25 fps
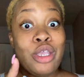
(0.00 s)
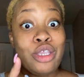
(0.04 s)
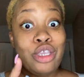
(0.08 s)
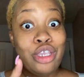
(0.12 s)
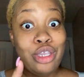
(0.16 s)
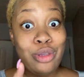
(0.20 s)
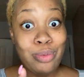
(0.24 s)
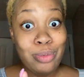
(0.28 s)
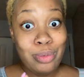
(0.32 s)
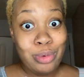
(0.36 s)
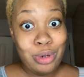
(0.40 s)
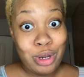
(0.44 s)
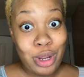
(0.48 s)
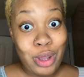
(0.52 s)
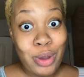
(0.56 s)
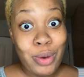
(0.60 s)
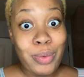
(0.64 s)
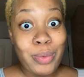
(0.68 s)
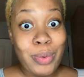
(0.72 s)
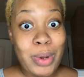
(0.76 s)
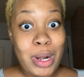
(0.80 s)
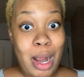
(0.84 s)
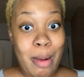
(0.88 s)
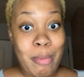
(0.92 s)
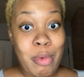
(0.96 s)
You know
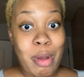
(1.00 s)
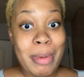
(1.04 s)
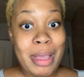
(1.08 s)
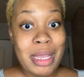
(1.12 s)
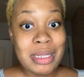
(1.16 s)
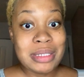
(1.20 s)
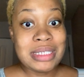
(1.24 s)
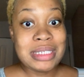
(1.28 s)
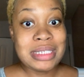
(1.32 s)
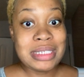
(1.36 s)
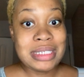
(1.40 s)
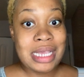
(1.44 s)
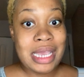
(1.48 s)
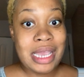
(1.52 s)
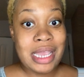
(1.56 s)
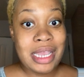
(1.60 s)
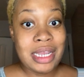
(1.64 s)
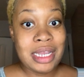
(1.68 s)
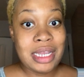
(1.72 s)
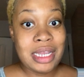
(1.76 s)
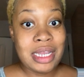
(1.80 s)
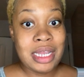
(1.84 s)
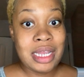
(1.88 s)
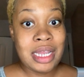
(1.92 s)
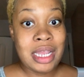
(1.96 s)
what I'm about to say.
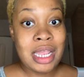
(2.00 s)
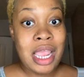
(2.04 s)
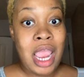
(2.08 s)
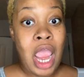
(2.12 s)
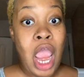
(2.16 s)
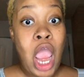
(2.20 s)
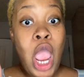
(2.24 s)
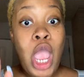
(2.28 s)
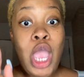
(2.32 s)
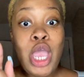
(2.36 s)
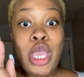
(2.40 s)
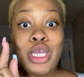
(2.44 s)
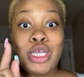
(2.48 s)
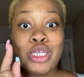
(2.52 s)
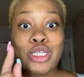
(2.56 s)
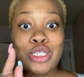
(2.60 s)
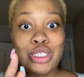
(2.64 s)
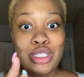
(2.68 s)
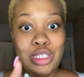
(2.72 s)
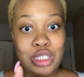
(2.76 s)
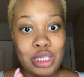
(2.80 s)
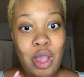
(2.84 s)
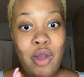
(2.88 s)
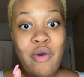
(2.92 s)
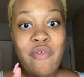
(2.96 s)

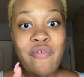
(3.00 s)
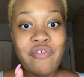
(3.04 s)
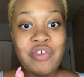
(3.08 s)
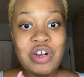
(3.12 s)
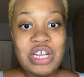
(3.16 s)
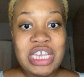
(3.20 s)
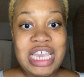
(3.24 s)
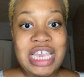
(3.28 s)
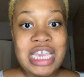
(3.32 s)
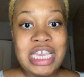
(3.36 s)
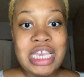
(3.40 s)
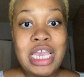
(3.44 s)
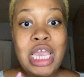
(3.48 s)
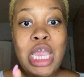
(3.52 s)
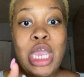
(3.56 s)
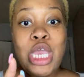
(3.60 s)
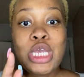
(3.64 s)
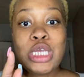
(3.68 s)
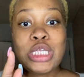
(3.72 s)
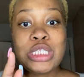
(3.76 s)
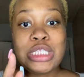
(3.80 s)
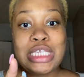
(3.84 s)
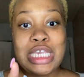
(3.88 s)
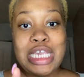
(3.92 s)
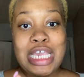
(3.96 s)
Don't forget
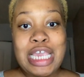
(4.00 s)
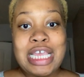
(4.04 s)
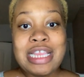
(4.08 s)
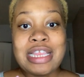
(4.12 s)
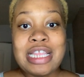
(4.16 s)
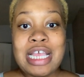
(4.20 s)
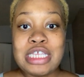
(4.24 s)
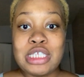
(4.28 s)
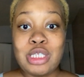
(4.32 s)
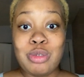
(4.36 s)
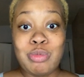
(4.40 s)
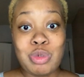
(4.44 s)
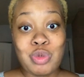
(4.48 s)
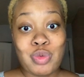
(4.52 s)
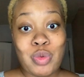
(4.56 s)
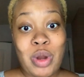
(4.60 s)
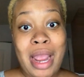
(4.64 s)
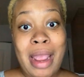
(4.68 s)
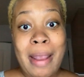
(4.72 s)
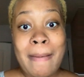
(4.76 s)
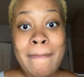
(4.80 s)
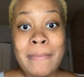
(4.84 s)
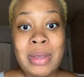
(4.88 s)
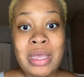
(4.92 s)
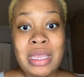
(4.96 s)
to hit that
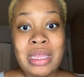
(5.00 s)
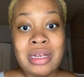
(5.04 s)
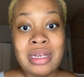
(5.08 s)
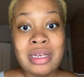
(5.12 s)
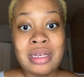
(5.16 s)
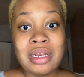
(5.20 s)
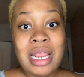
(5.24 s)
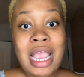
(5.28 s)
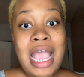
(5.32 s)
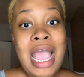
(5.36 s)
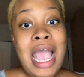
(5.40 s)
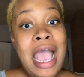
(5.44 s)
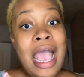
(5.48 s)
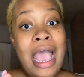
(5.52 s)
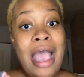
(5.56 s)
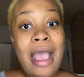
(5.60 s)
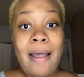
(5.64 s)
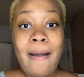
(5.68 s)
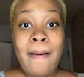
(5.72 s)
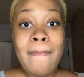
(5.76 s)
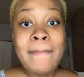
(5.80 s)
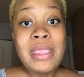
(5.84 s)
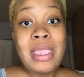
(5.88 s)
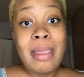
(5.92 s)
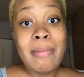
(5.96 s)
subscribe button.
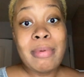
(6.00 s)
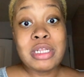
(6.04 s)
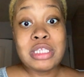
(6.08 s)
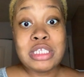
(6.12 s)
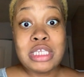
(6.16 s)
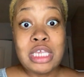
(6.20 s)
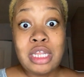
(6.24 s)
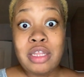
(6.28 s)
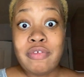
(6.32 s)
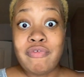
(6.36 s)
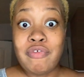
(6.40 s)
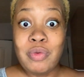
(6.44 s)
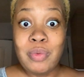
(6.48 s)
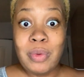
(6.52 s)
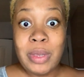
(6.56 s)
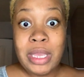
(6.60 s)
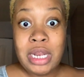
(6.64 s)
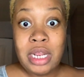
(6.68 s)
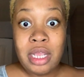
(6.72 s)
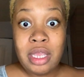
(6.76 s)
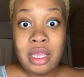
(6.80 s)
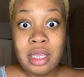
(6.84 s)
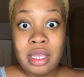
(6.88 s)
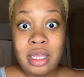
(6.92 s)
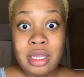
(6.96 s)
I'll be able to tell if you hit
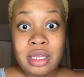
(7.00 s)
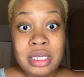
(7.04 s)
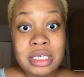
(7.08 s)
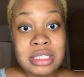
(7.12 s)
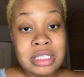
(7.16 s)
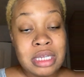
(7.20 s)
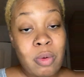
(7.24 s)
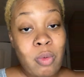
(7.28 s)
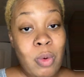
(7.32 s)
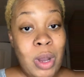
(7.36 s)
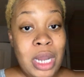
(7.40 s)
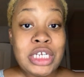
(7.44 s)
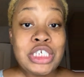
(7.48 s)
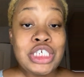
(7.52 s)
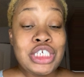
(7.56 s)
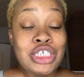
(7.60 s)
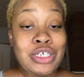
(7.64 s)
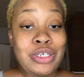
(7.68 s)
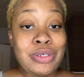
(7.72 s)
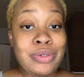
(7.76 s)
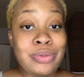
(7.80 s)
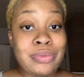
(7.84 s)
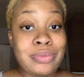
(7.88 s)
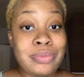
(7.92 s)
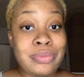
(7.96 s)
it because I'm watching
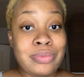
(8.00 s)
you.